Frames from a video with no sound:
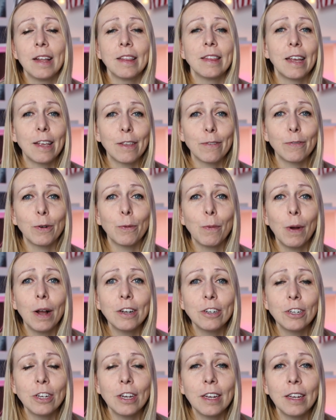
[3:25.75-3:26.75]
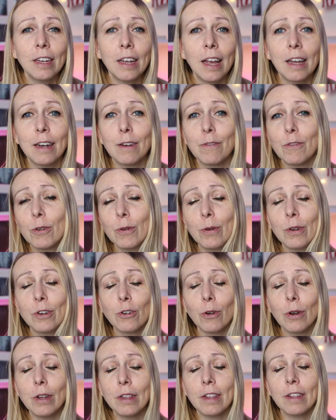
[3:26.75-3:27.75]
Thanks for watching, and if you
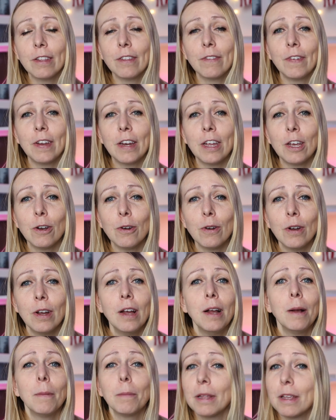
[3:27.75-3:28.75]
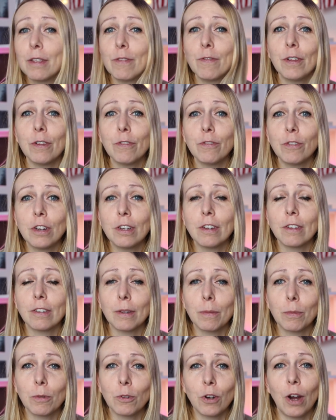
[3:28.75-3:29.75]
enjoyed this video, please feel free to
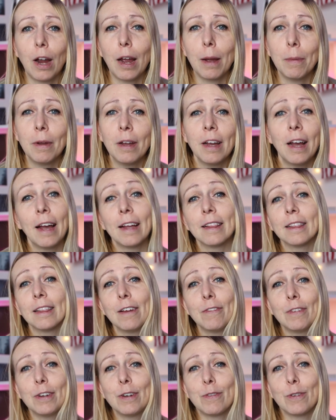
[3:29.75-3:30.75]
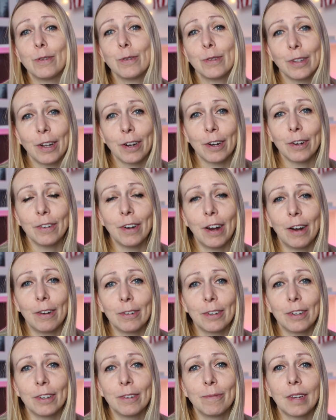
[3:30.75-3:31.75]
subscribe. I'd love it if you stuck
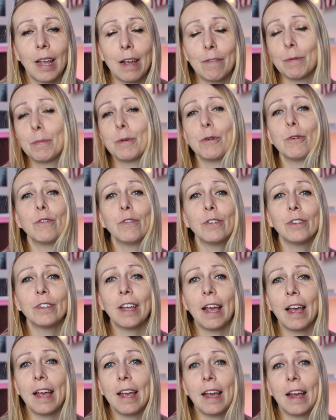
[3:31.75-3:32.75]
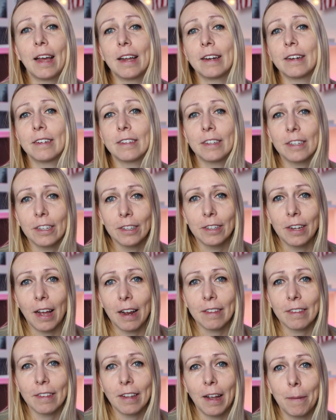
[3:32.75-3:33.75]
around. Have a beautiful day, and until
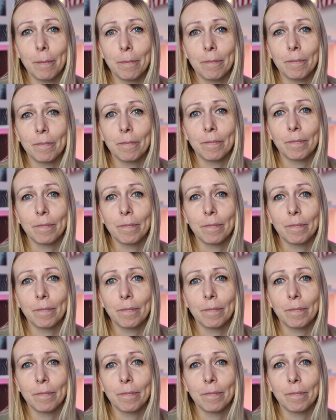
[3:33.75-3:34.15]
next time.